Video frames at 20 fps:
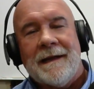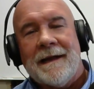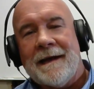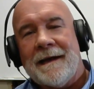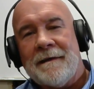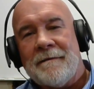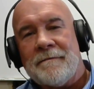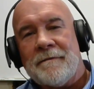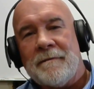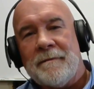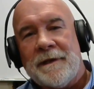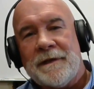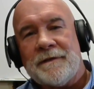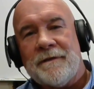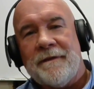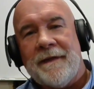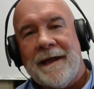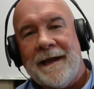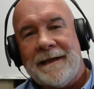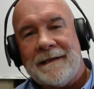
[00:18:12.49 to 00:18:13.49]
uh, from each
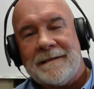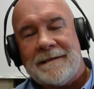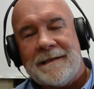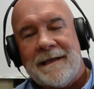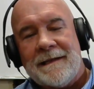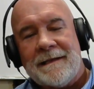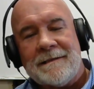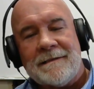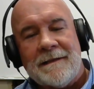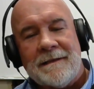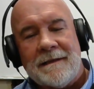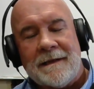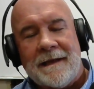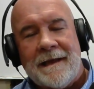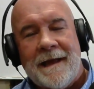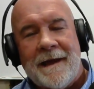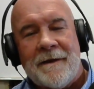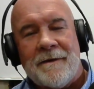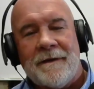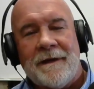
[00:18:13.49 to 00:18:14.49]
of the eight cities in the
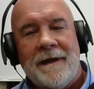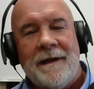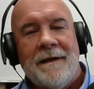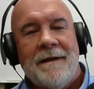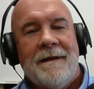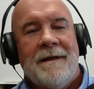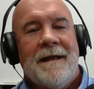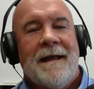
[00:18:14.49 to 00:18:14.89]
county.